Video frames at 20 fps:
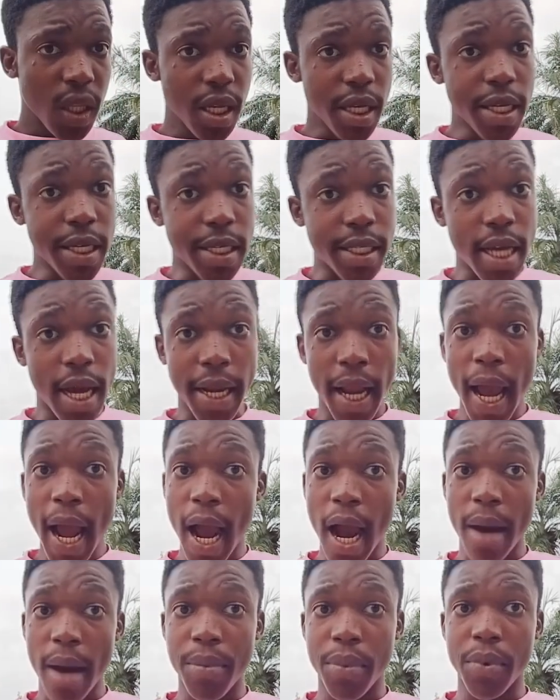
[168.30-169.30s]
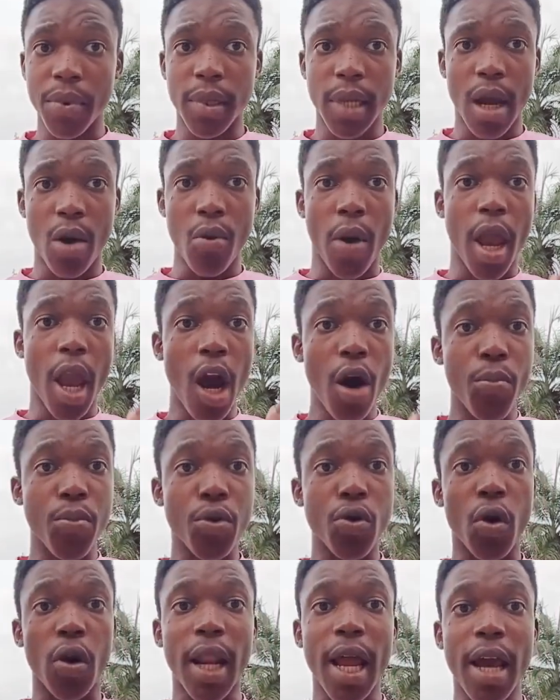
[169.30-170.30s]
it's an app that will help
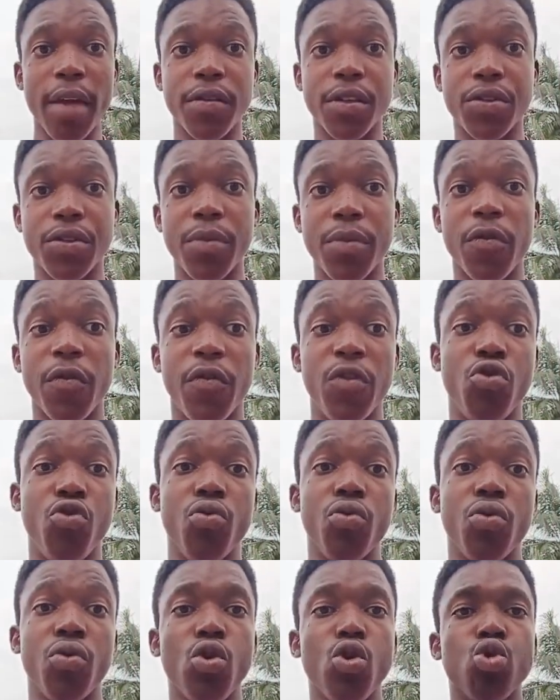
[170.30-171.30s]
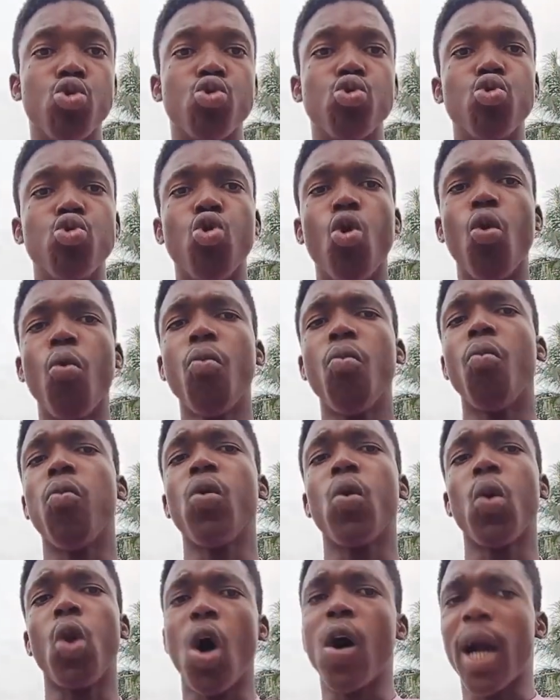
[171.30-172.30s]
your live stream video to go
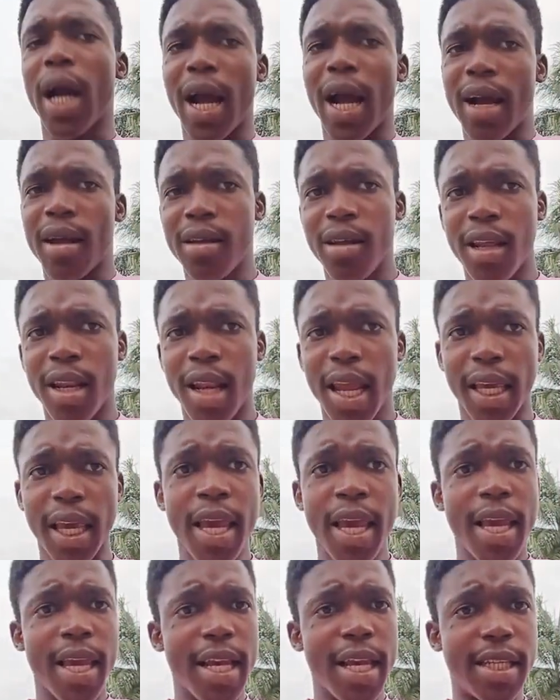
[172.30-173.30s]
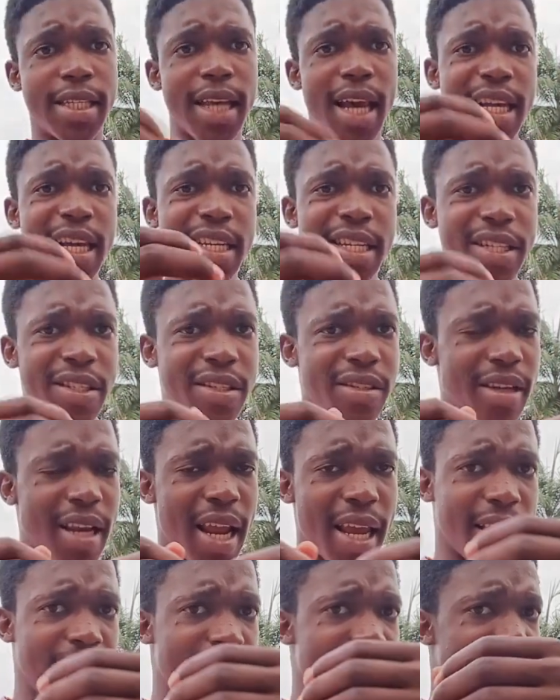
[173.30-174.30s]
longer. It
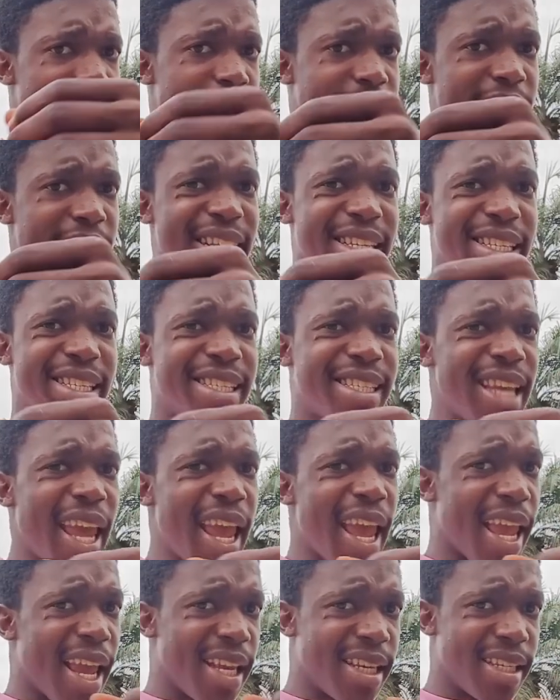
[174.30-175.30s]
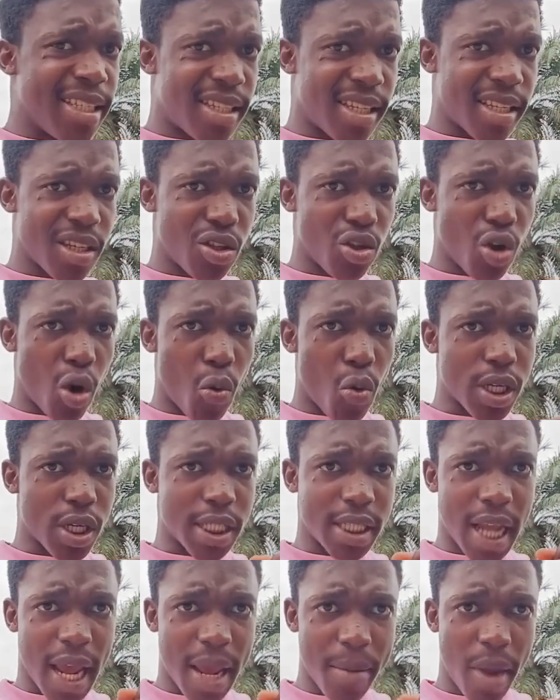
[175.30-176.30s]
extend your watch
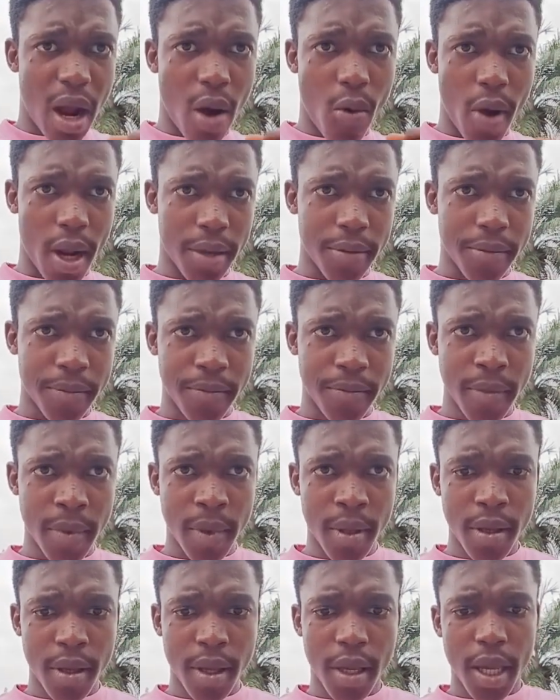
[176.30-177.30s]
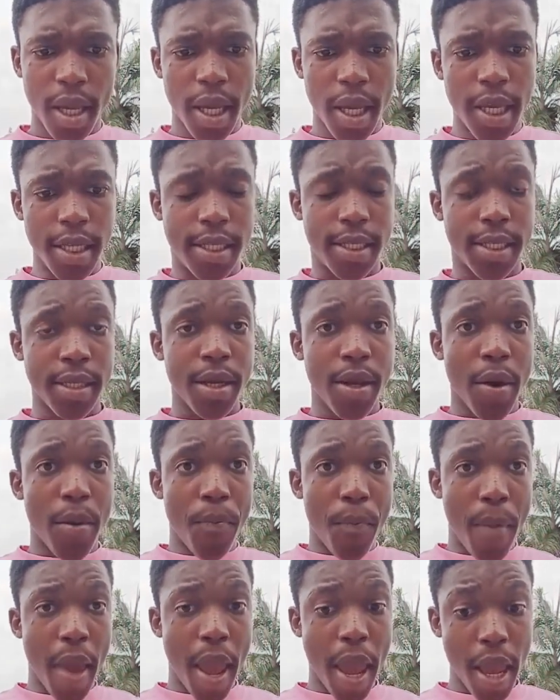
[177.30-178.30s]
time hour.
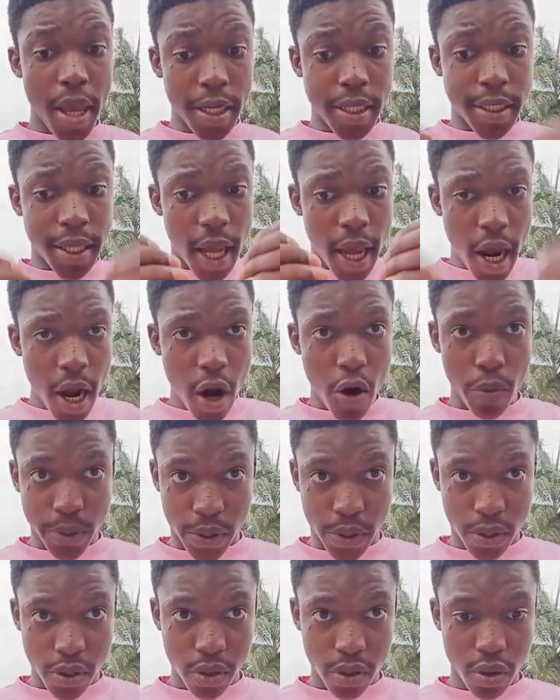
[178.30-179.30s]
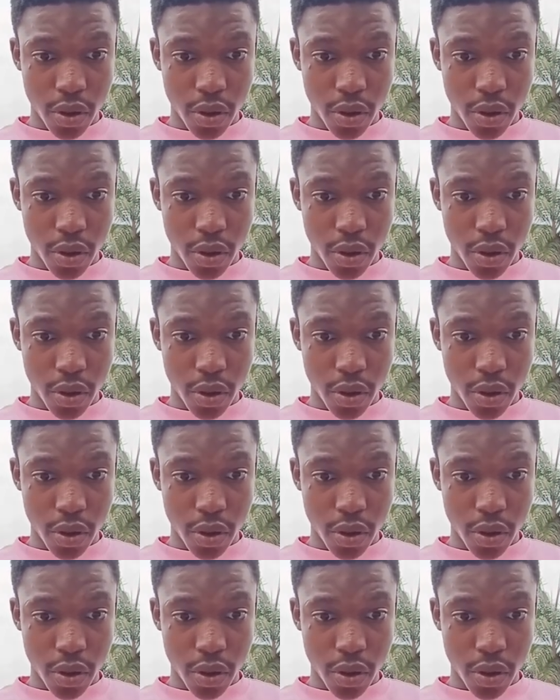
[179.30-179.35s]
It helps